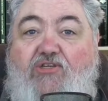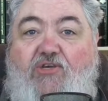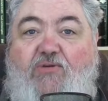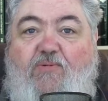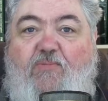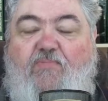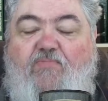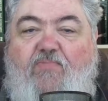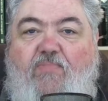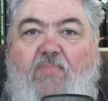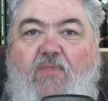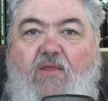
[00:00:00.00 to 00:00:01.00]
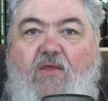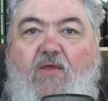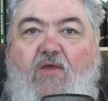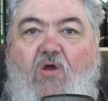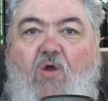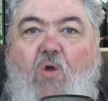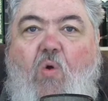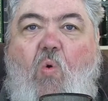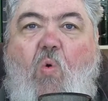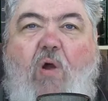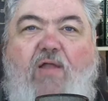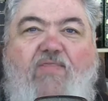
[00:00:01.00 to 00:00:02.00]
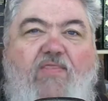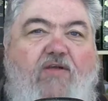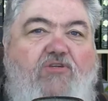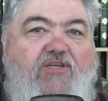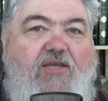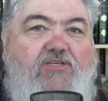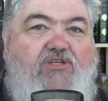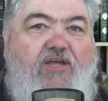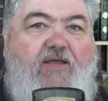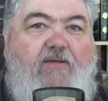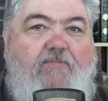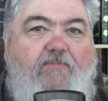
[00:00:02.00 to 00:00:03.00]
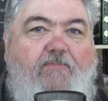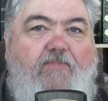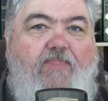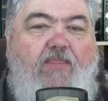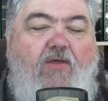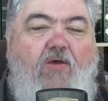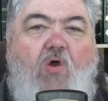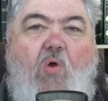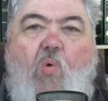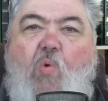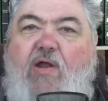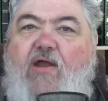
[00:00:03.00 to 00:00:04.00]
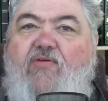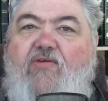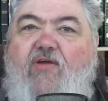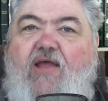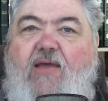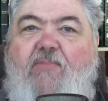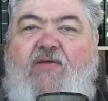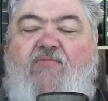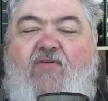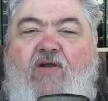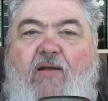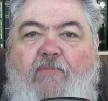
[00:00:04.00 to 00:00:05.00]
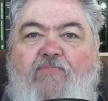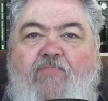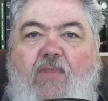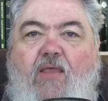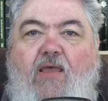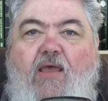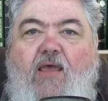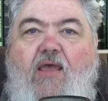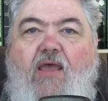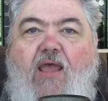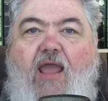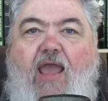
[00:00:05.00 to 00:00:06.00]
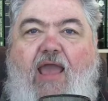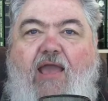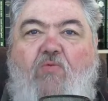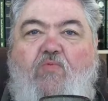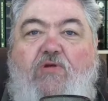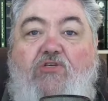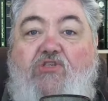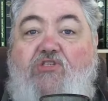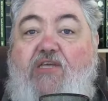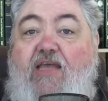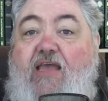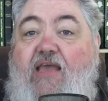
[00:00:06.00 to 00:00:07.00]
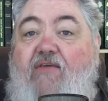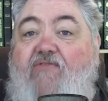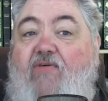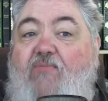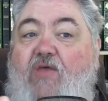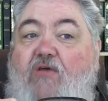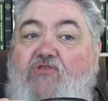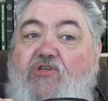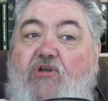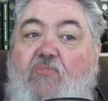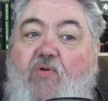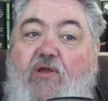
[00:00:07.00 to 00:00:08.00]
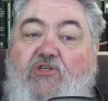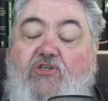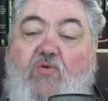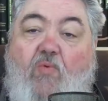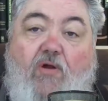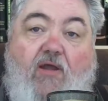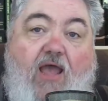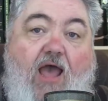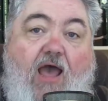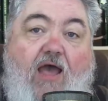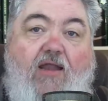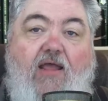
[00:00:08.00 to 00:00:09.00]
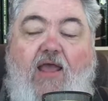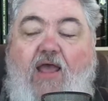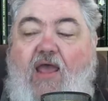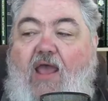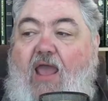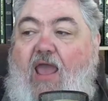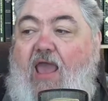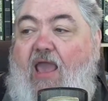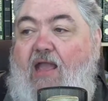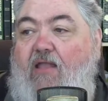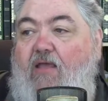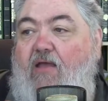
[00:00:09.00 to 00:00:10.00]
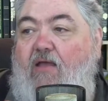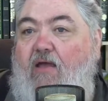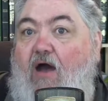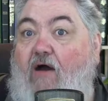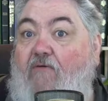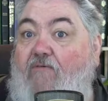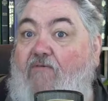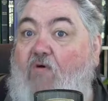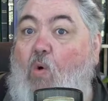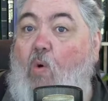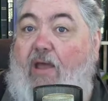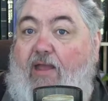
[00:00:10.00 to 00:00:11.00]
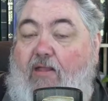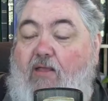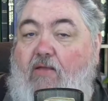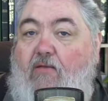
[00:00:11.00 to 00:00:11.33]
to, what they're teaching, where they're coming from, and receive from those that are preaching the Word of God, and avoid,